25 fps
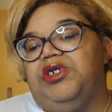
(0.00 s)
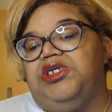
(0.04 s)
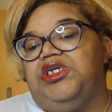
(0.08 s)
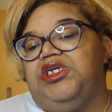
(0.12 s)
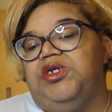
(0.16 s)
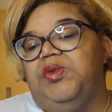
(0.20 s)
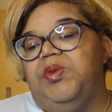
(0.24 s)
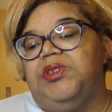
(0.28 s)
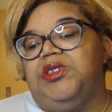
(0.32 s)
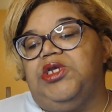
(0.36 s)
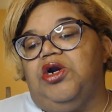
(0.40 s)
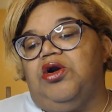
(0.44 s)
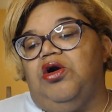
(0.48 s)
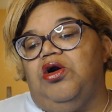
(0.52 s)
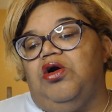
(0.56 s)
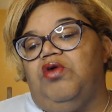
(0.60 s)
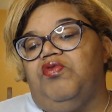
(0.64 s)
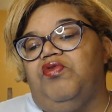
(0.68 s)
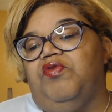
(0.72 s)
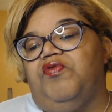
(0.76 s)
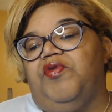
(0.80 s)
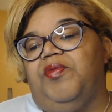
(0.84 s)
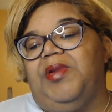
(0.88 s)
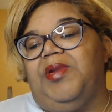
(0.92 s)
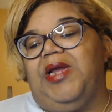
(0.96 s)
She was a
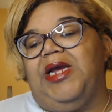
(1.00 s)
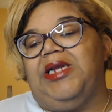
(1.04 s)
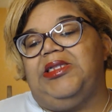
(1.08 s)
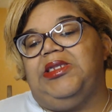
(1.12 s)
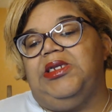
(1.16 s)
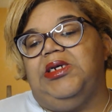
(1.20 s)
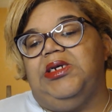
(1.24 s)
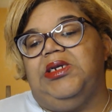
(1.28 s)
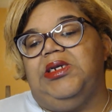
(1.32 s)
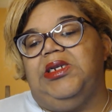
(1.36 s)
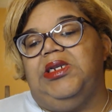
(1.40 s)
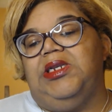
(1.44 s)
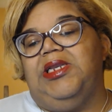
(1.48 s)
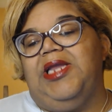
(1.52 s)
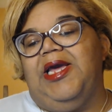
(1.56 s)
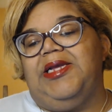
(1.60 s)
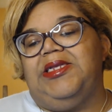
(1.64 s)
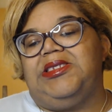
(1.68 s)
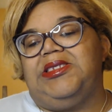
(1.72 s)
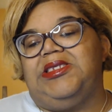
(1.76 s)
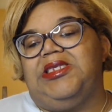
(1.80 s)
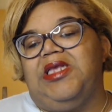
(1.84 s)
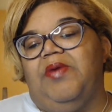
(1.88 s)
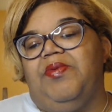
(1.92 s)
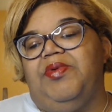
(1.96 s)
girlfriend from like the late
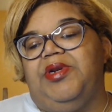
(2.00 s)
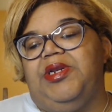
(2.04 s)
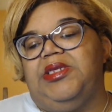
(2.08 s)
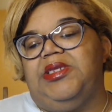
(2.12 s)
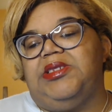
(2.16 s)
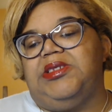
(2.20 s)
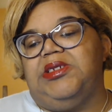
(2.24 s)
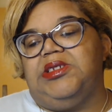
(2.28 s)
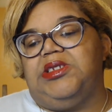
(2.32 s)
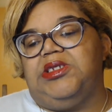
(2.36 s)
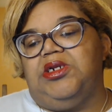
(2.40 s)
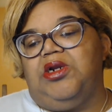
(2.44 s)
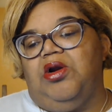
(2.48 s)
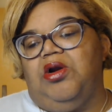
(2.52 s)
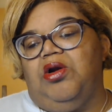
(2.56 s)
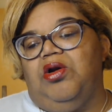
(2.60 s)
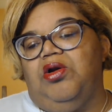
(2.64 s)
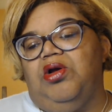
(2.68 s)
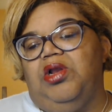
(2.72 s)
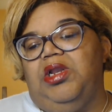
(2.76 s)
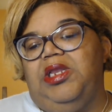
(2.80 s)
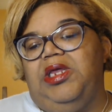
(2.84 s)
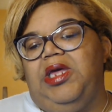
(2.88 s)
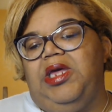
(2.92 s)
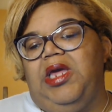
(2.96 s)
70s into the
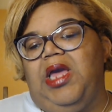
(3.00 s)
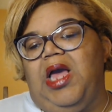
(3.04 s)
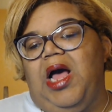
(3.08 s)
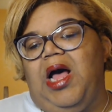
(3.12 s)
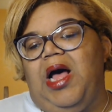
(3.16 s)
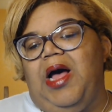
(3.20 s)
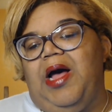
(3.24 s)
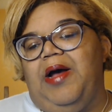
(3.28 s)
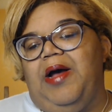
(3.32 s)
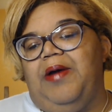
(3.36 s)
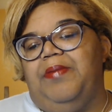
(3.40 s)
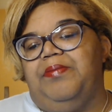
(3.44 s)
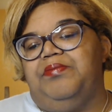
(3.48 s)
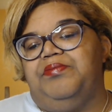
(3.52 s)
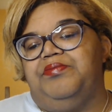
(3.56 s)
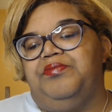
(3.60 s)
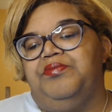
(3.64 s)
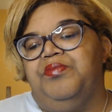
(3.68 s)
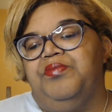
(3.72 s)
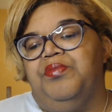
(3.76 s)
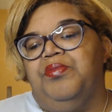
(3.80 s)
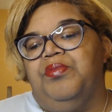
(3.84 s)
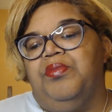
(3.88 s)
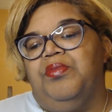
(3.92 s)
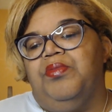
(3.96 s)
early
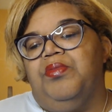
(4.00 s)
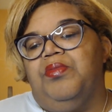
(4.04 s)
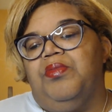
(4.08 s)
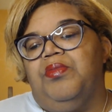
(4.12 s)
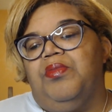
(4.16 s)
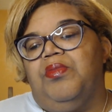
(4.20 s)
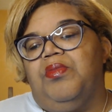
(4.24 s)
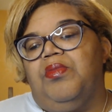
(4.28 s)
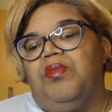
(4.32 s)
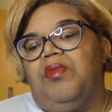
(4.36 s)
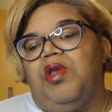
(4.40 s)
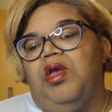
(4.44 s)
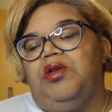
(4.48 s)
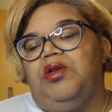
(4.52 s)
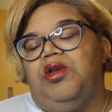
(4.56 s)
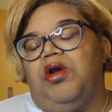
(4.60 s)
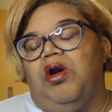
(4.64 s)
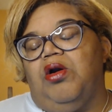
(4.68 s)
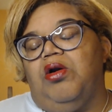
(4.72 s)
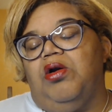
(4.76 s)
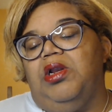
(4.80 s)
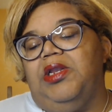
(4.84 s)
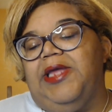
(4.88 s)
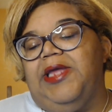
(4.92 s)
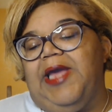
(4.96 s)

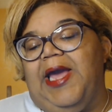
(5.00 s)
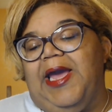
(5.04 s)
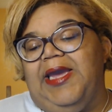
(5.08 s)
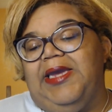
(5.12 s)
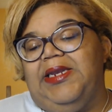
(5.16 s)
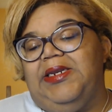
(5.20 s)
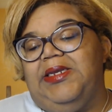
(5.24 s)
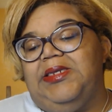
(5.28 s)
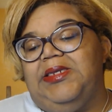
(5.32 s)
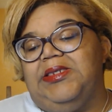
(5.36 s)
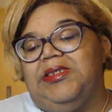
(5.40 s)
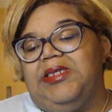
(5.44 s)
80s.